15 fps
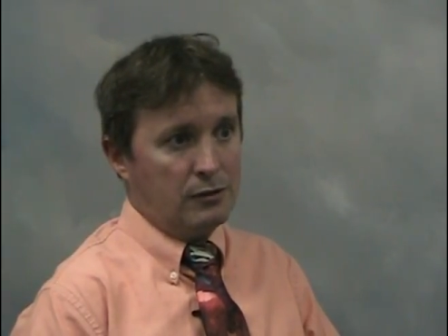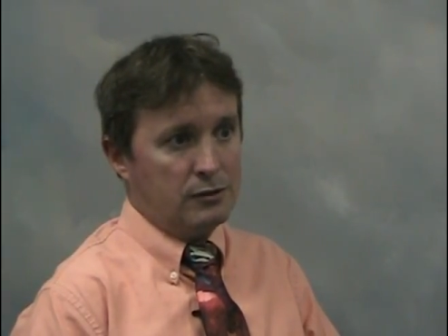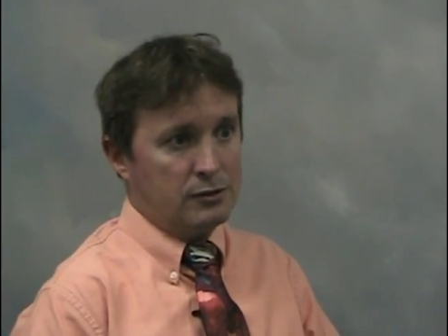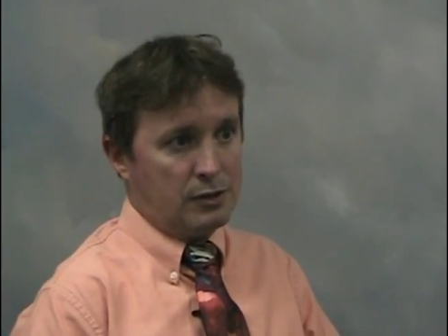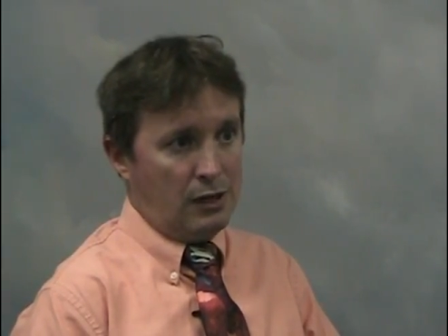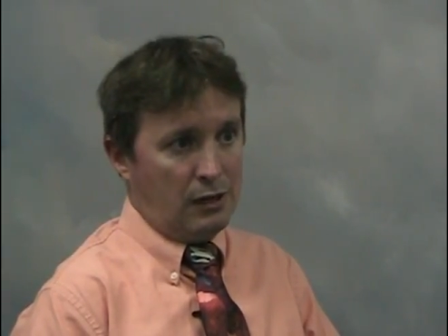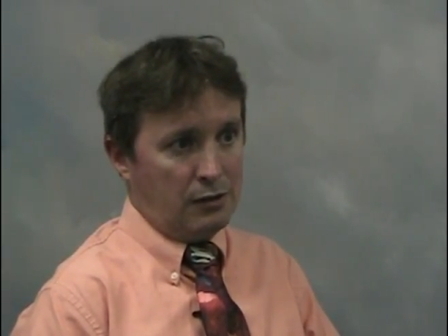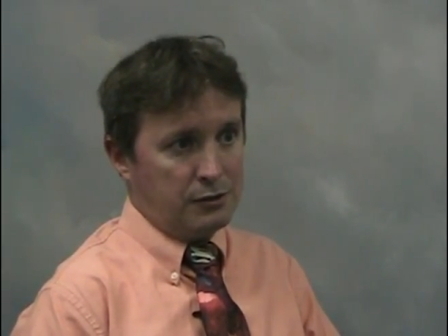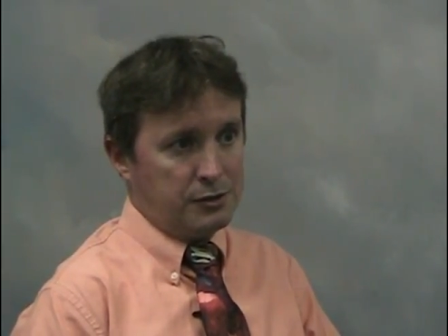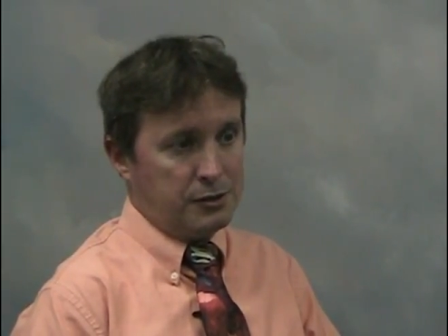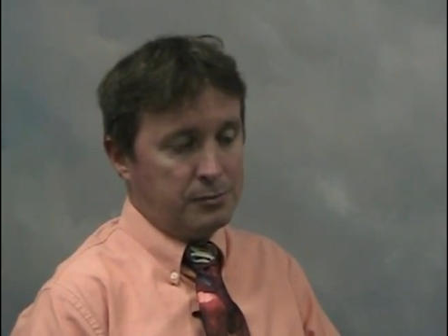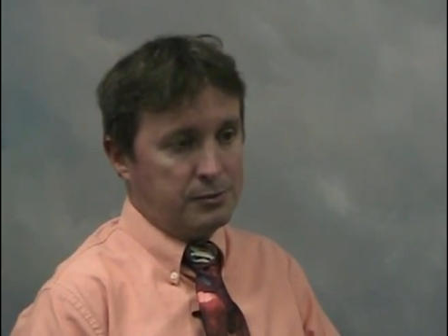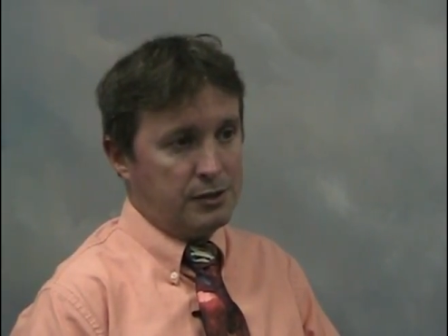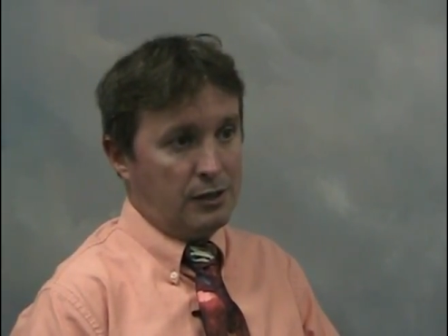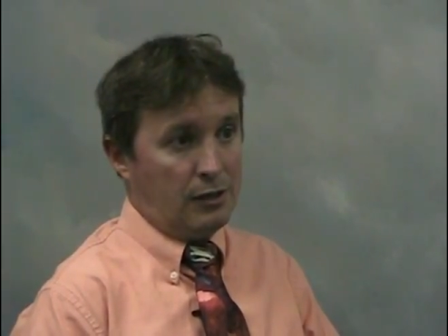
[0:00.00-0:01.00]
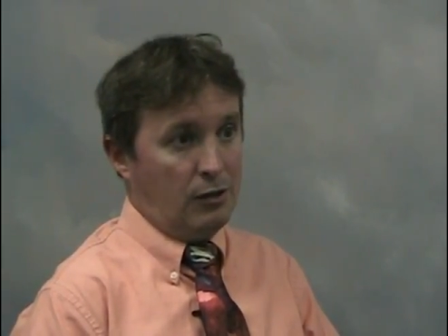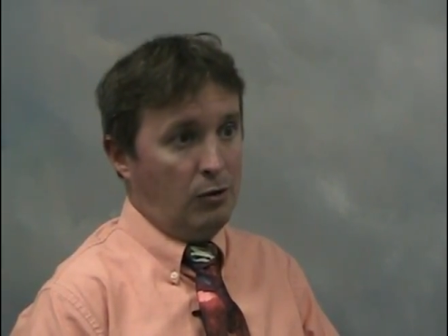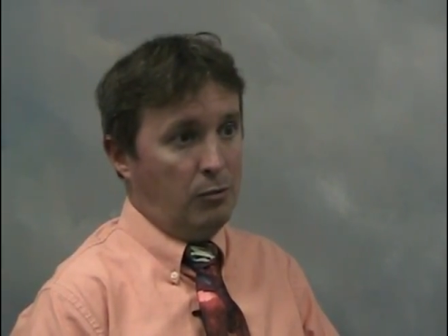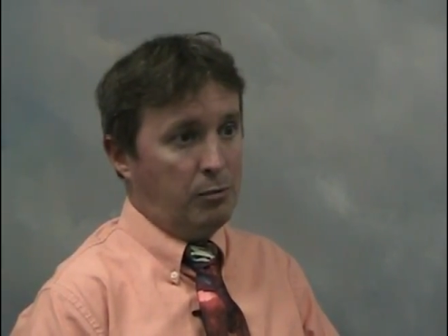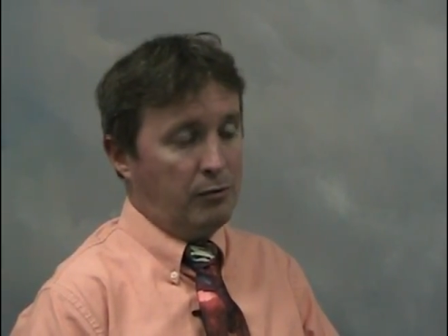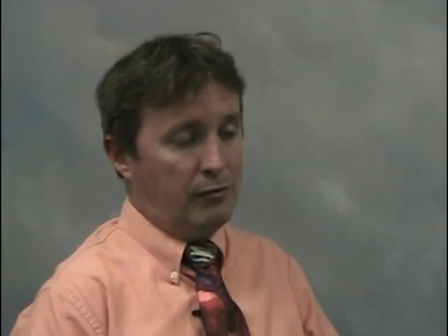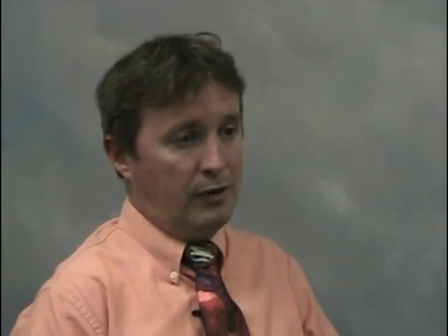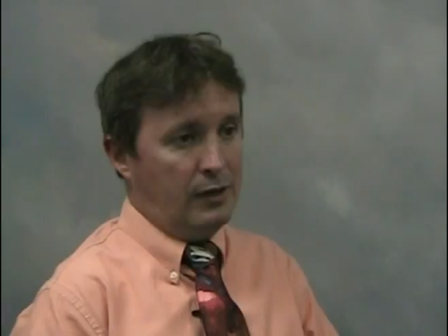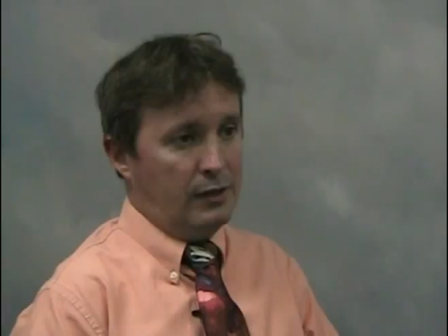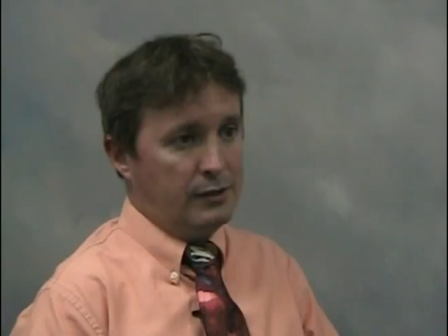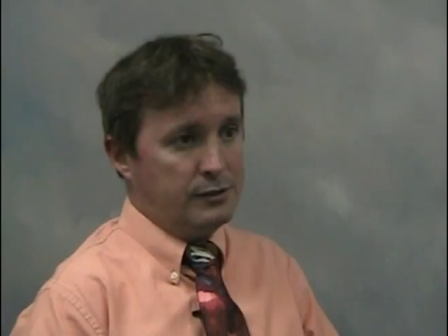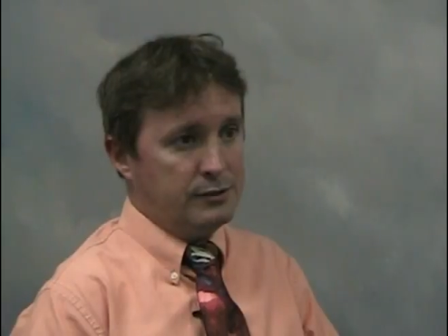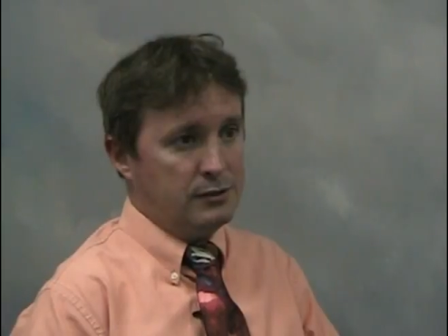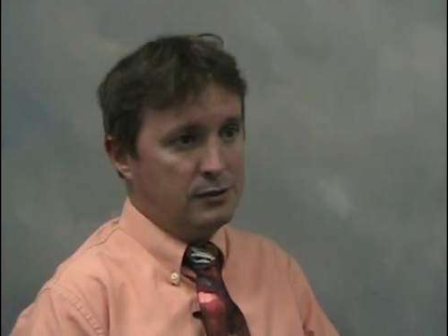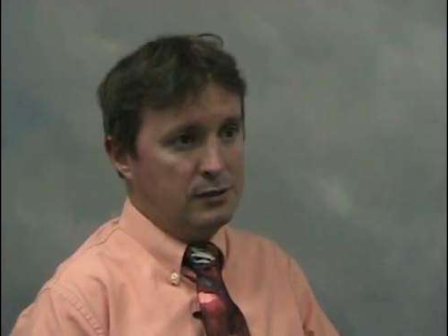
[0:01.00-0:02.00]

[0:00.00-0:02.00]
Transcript: scholarships that GOAL provides.